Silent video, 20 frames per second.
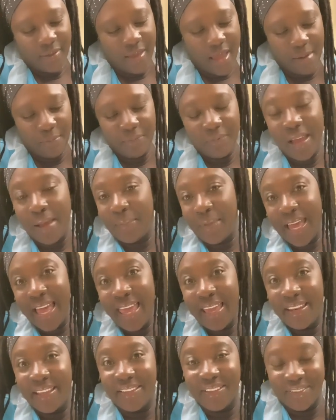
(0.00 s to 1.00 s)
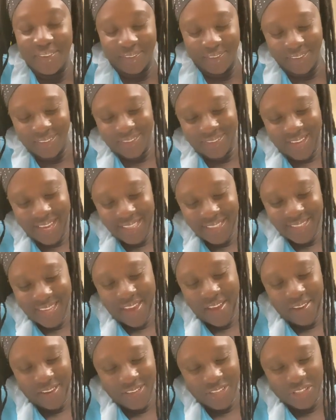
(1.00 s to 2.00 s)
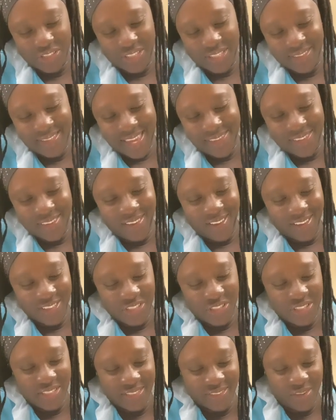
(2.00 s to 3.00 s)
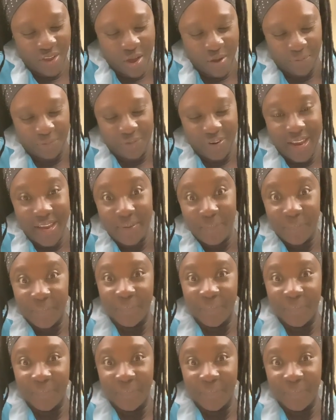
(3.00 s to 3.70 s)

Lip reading: I'm an island girl, so I say hushy. You take the hushies off, right?